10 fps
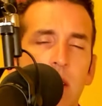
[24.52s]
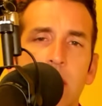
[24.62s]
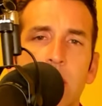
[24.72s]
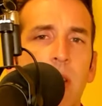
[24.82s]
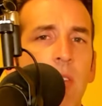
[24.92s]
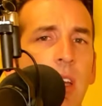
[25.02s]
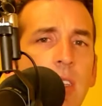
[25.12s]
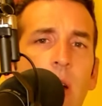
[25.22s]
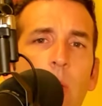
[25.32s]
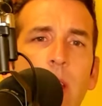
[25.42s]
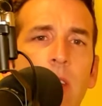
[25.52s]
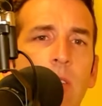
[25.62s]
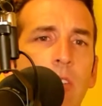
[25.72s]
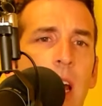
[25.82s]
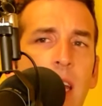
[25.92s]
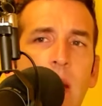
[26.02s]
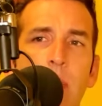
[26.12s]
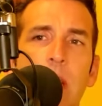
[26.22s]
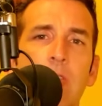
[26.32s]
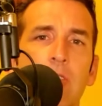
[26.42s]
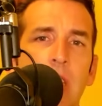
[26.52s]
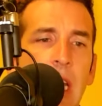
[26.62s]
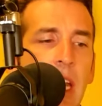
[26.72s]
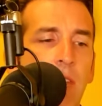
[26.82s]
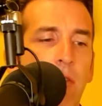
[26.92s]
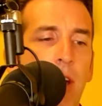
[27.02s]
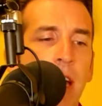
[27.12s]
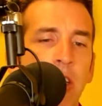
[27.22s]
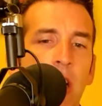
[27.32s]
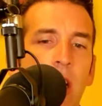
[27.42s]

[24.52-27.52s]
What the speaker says: some other things that we do. Try to keep it interesting and fresh.